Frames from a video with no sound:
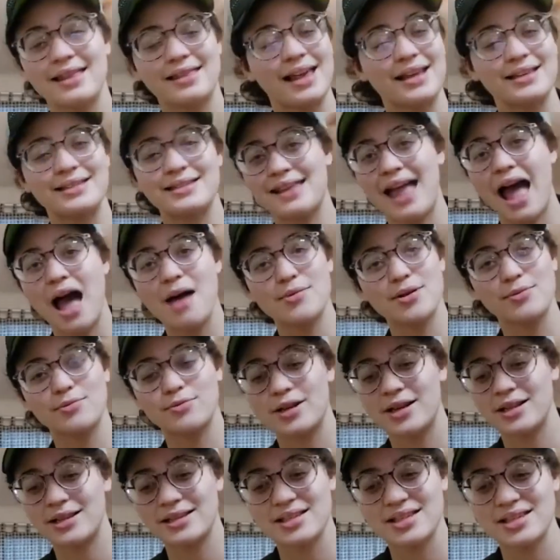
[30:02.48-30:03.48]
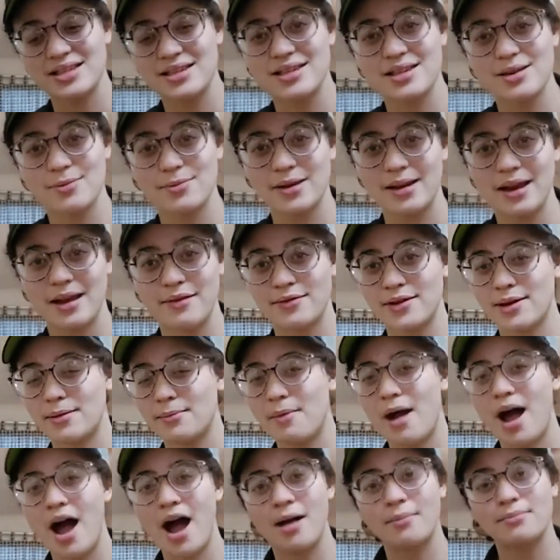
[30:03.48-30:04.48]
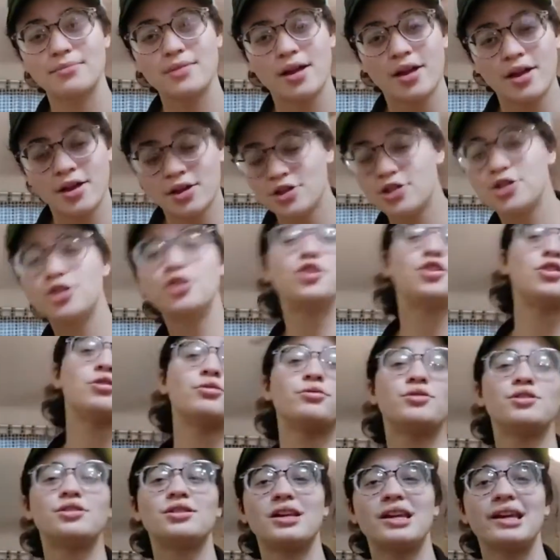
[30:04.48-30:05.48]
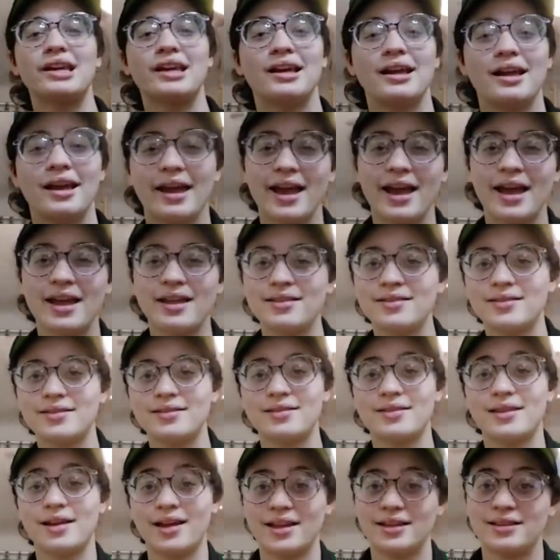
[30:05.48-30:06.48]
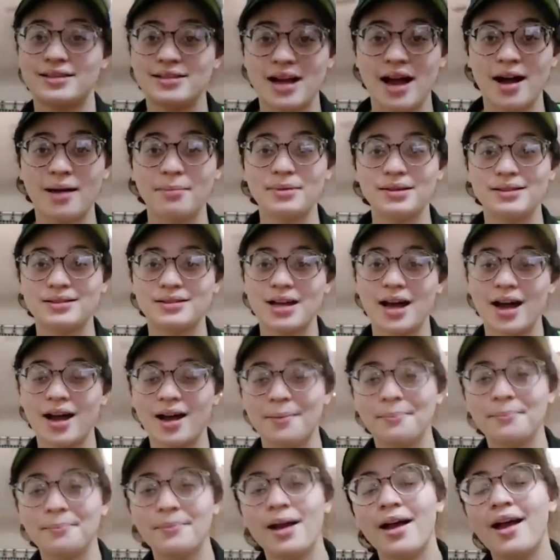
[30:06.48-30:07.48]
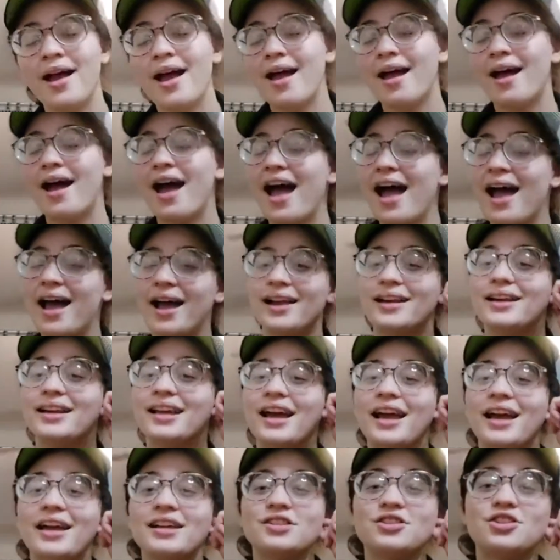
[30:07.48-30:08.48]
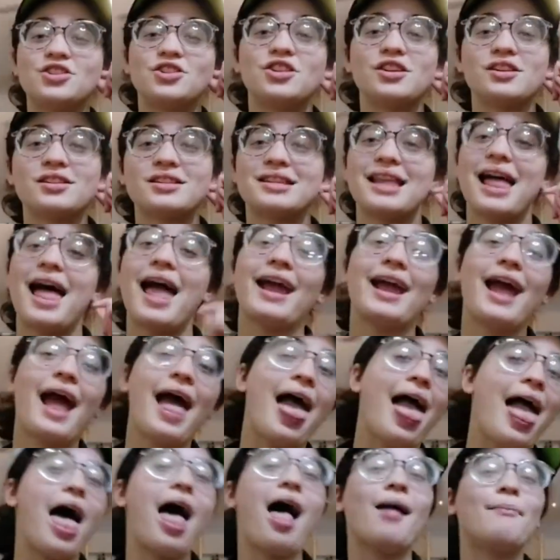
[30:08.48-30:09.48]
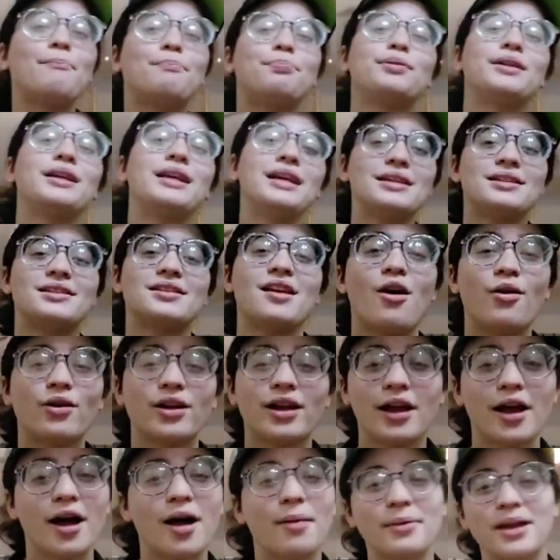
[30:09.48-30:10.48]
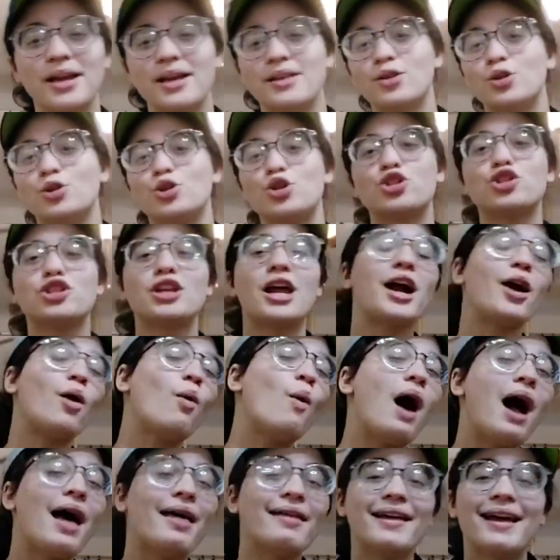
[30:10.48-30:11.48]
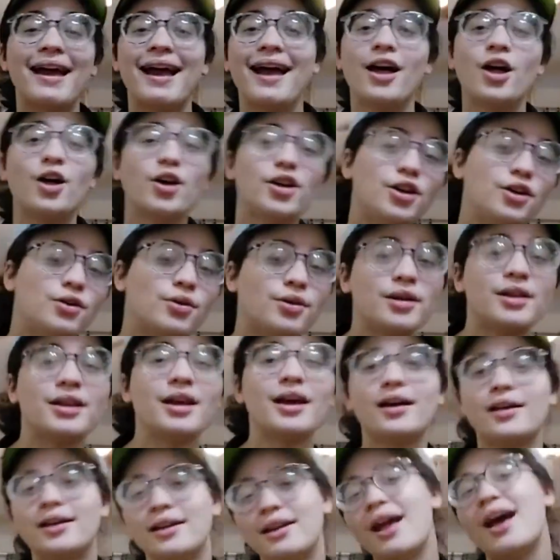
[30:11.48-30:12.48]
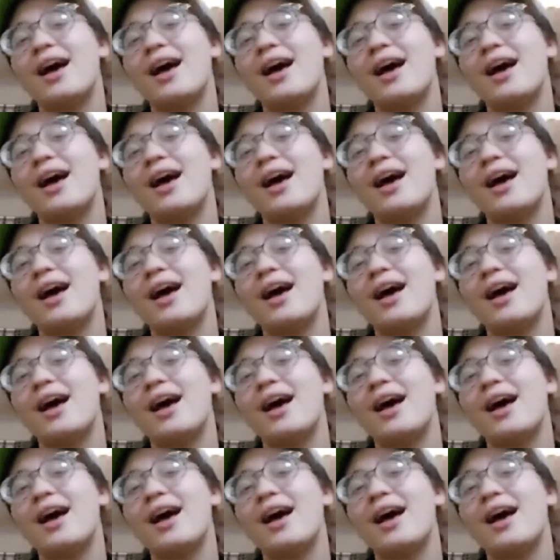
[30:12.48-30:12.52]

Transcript: they stab it once or whatever. Mom shoots it in the tummy, and it's just like, ah, please don't kill me. And they're just like, why the hell are you killing